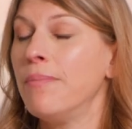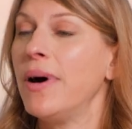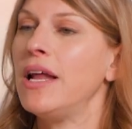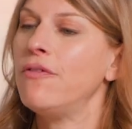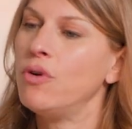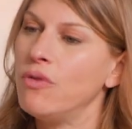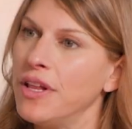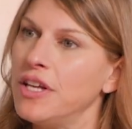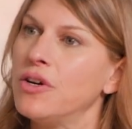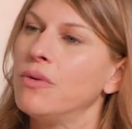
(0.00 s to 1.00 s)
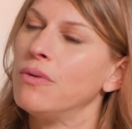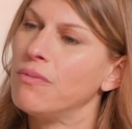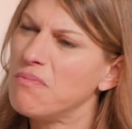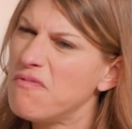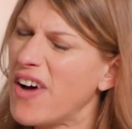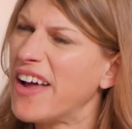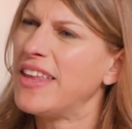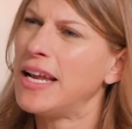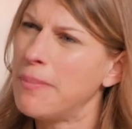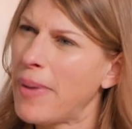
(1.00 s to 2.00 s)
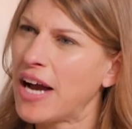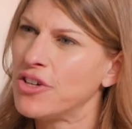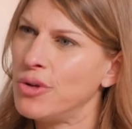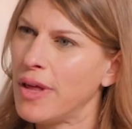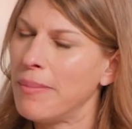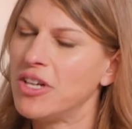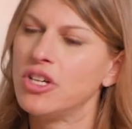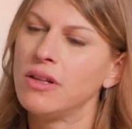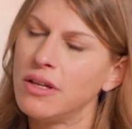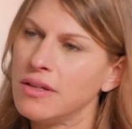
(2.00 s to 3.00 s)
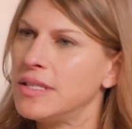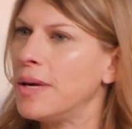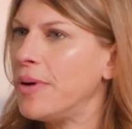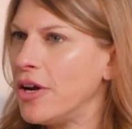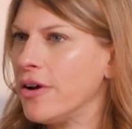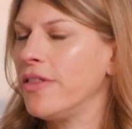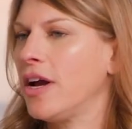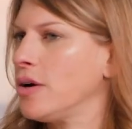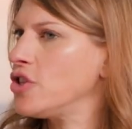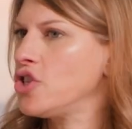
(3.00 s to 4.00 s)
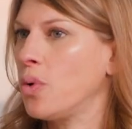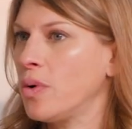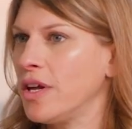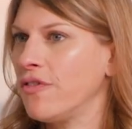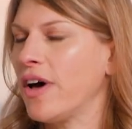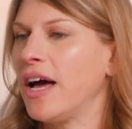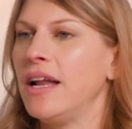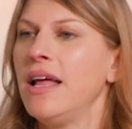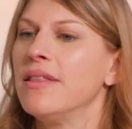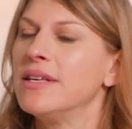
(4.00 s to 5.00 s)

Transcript: But if you really don't find that it impacts you that much, a little sip here and there is totally fine.